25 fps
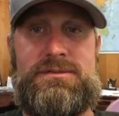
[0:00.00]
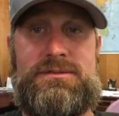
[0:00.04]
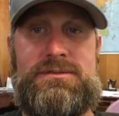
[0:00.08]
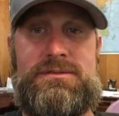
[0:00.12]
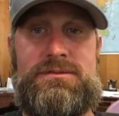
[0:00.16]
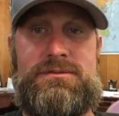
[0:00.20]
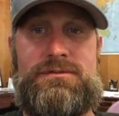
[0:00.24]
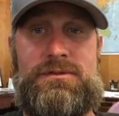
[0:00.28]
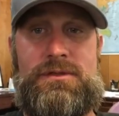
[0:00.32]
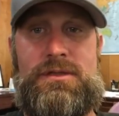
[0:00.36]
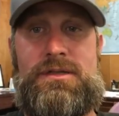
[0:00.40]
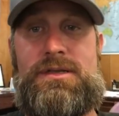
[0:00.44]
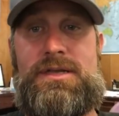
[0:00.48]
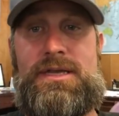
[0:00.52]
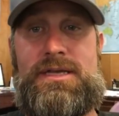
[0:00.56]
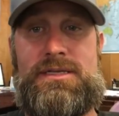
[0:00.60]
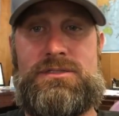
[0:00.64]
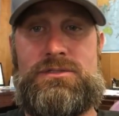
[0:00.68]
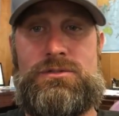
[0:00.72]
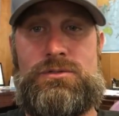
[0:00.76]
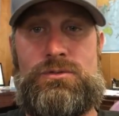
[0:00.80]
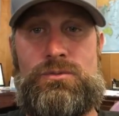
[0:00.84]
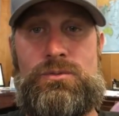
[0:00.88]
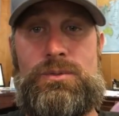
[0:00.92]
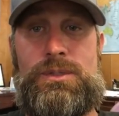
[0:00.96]
for the next
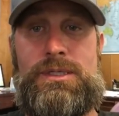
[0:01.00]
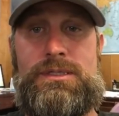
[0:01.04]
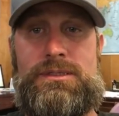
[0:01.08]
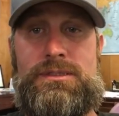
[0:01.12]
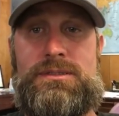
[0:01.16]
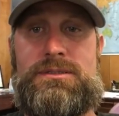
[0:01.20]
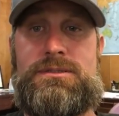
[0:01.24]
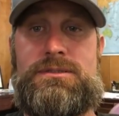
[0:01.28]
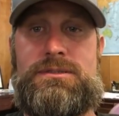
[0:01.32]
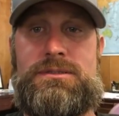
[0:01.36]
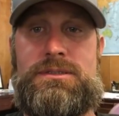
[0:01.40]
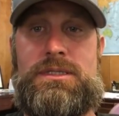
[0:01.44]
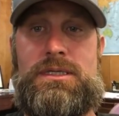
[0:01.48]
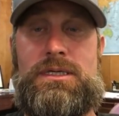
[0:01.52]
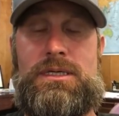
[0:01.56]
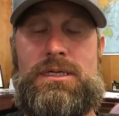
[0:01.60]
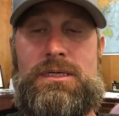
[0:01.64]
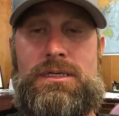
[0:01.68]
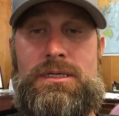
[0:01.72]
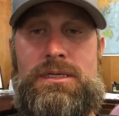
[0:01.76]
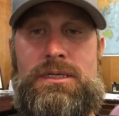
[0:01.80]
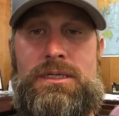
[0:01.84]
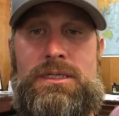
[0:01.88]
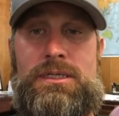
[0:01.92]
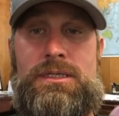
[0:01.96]
2 weeks.
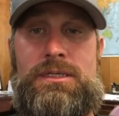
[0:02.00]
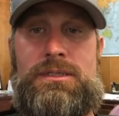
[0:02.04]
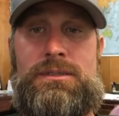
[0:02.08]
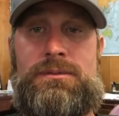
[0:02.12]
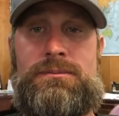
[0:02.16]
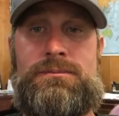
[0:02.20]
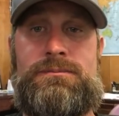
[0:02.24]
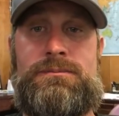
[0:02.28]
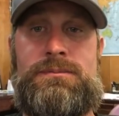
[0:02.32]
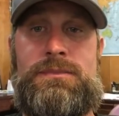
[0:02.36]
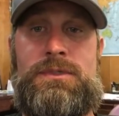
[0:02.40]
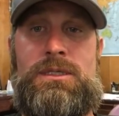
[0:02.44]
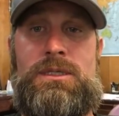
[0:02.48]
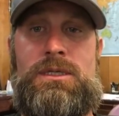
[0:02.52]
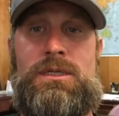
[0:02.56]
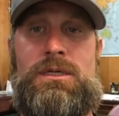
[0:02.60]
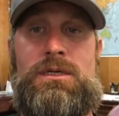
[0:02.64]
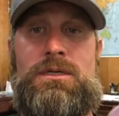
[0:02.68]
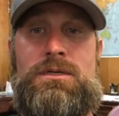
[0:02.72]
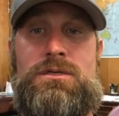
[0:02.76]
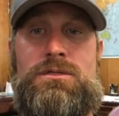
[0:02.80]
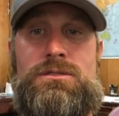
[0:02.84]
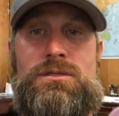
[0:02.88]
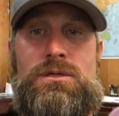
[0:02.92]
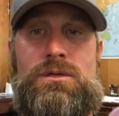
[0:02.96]

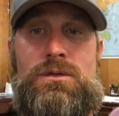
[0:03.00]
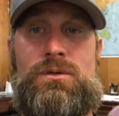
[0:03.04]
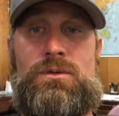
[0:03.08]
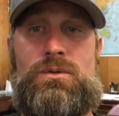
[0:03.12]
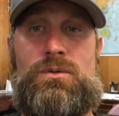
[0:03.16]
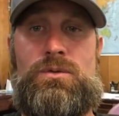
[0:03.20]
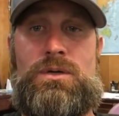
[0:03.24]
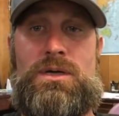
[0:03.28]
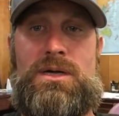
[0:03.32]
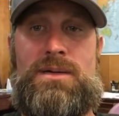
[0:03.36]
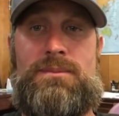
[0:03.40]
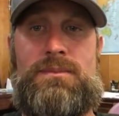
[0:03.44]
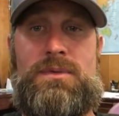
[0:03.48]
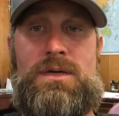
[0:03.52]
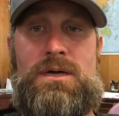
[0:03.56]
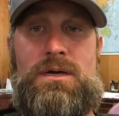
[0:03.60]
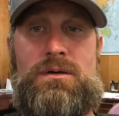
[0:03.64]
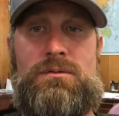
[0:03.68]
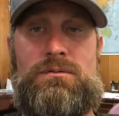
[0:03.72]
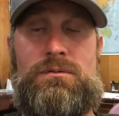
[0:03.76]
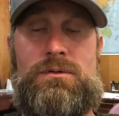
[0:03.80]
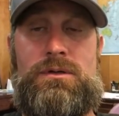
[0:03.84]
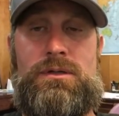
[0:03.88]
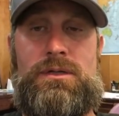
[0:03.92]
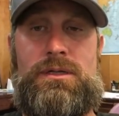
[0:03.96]
So I'm not
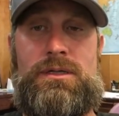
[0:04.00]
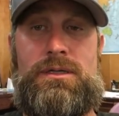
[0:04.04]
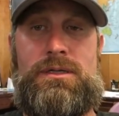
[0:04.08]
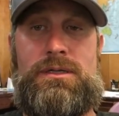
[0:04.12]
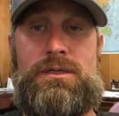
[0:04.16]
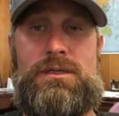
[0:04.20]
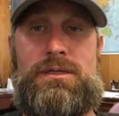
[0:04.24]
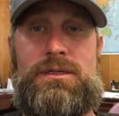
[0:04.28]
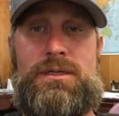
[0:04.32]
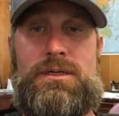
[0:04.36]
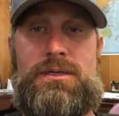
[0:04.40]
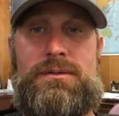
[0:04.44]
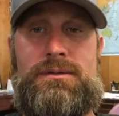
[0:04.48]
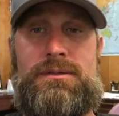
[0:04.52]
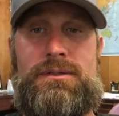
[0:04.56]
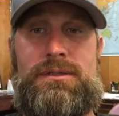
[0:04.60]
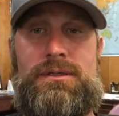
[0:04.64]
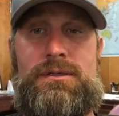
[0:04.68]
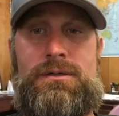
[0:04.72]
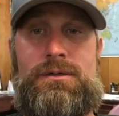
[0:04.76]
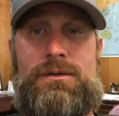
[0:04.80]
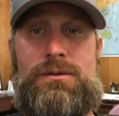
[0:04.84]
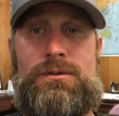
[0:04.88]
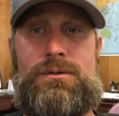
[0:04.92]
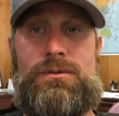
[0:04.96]
really,
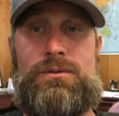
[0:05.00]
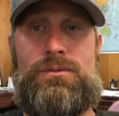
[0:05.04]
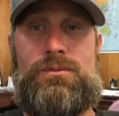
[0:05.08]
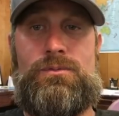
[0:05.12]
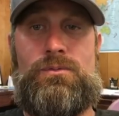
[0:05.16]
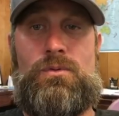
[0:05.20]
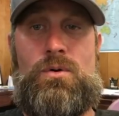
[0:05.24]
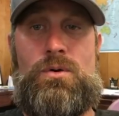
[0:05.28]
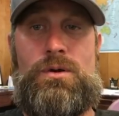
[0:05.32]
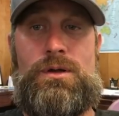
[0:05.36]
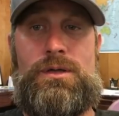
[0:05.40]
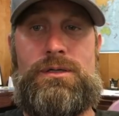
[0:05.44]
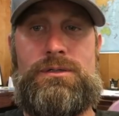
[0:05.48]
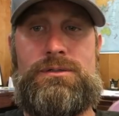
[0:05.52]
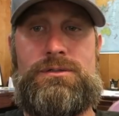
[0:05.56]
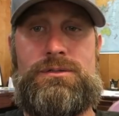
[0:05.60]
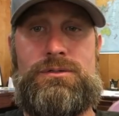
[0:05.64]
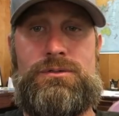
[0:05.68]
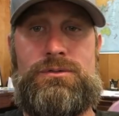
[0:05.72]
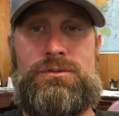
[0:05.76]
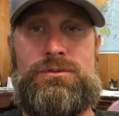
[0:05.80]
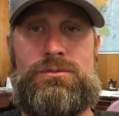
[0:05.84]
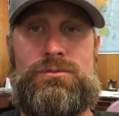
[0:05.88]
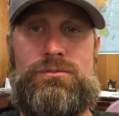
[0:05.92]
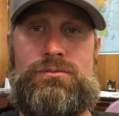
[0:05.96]
wanting
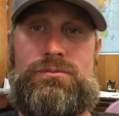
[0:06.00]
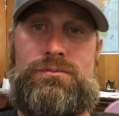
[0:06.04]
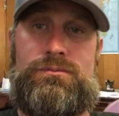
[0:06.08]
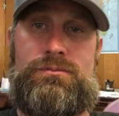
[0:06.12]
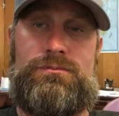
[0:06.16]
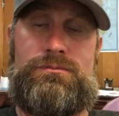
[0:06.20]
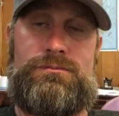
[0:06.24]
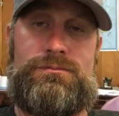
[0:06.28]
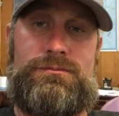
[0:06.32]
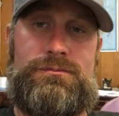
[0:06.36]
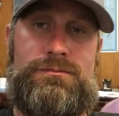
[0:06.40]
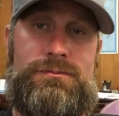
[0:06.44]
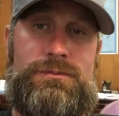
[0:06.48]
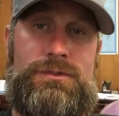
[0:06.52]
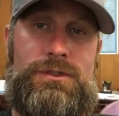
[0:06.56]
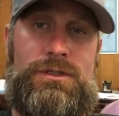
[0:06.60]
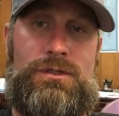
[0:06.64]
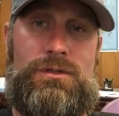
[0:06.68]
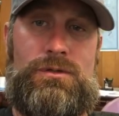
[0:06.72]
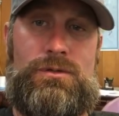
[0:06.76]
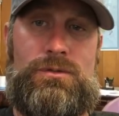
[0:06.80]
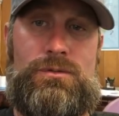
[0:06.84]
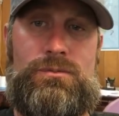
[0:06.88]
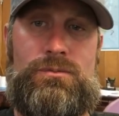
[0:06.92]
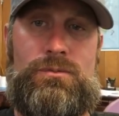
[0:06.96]
to,
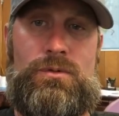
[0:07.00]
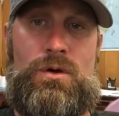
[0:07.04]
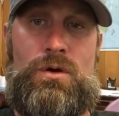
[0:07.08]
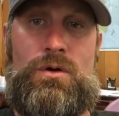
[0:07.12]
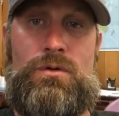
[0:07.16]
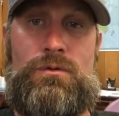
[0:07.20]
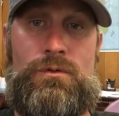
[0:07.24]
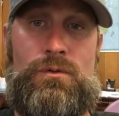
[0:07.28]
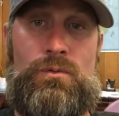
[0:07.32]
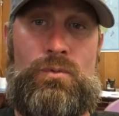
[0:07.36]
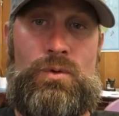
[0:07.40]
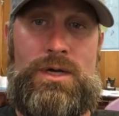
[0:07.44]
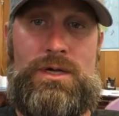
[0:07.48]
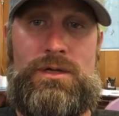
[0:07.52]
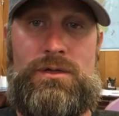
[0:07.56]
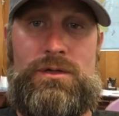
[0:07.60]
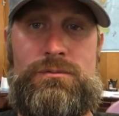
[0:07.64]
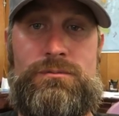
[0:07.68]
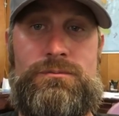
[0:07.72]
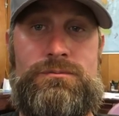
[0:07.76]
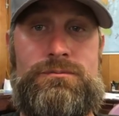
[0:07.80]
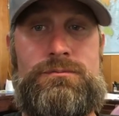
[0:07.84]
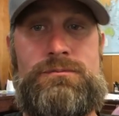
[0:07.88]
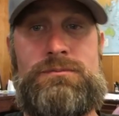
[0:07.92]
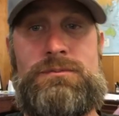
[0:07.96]

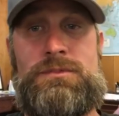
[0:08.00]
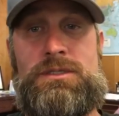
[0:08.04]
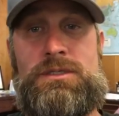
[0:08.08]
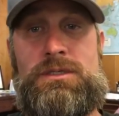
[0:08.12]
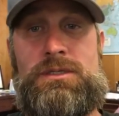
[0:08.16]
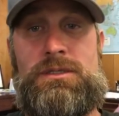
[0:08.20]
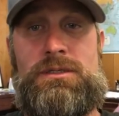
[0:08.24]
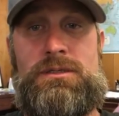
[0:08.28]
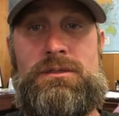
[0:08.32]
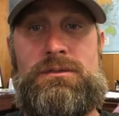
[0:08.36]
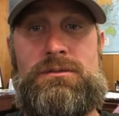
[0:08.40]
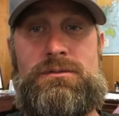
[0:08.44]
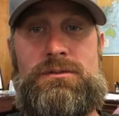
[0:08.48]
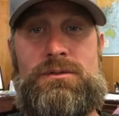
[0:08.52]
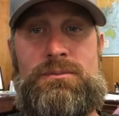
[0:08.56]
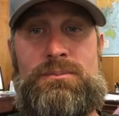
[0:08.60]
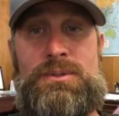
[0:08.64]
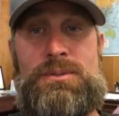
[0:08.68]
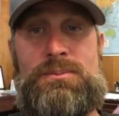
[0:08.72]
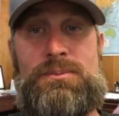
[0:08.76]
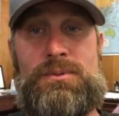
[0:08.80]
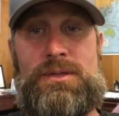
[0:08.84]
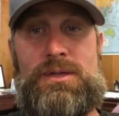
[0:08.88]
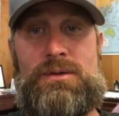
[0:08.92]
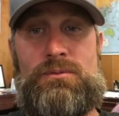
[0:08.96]
overwhelm the
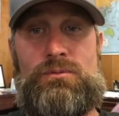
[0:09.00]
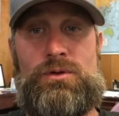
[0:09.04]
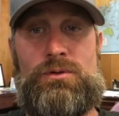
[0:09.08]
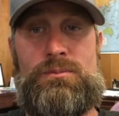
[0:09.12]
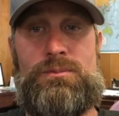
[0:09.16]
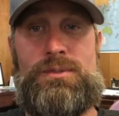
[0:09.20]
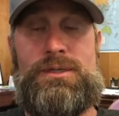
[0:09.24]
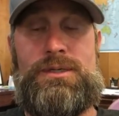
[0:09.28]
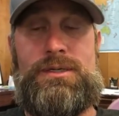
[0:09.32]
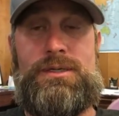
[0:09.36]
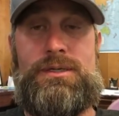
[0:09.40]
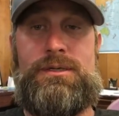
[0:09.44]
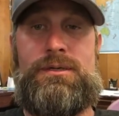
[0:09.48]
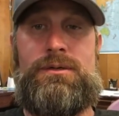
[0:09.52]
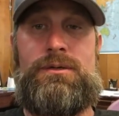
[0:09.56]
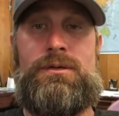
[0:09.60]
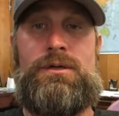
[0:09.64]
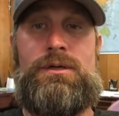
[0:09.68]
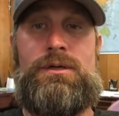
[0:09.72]
people that will be here.